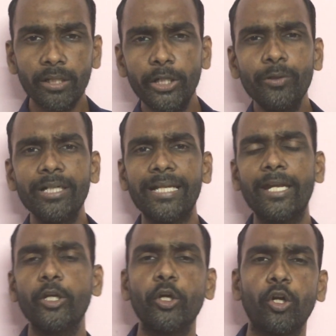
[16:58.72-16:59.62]
during the
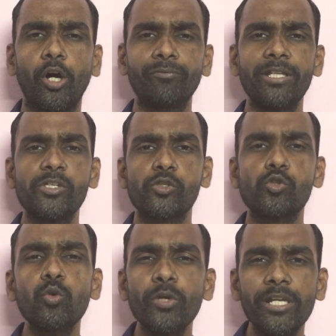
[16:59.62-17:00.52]
tenure of this
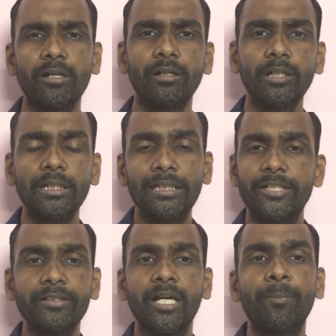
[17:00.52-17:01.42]
2 year,
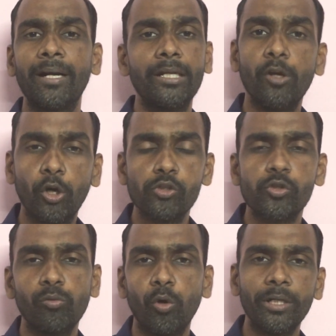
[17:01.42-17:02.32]
Janata Party
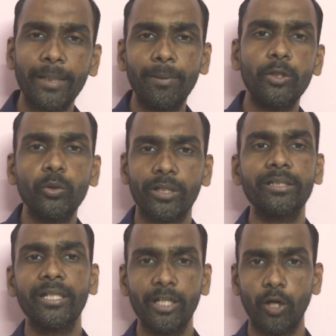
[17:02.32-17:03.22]
also won't able to
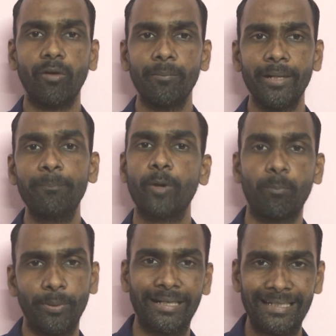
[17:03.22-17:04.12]
run the government
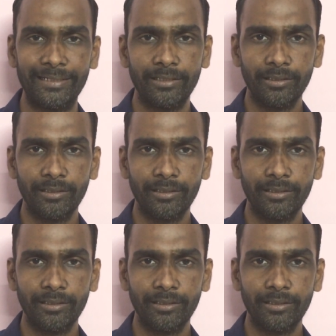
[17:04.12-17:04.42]
properly.